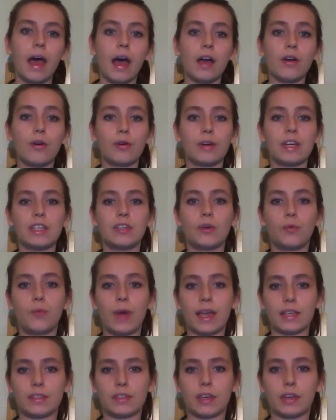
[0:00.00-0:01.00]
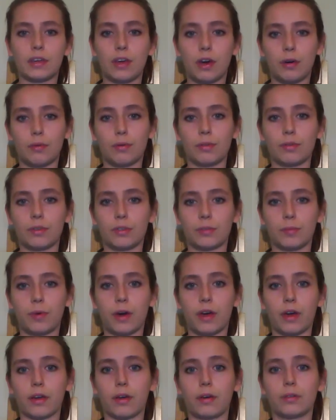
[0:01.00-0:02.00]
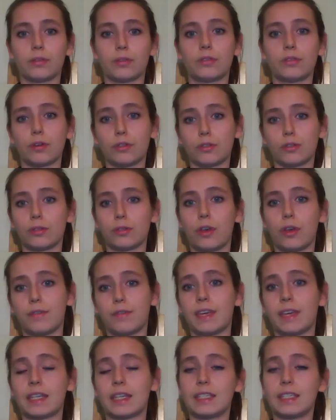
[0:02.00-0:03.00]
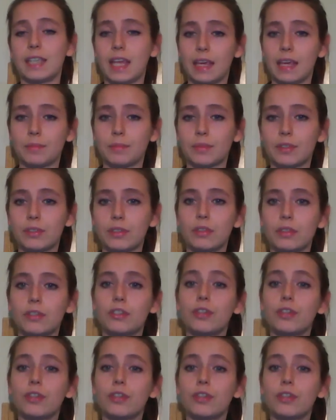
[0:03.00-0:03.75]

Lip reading: According to West and co-authors' work on social loafing in teams,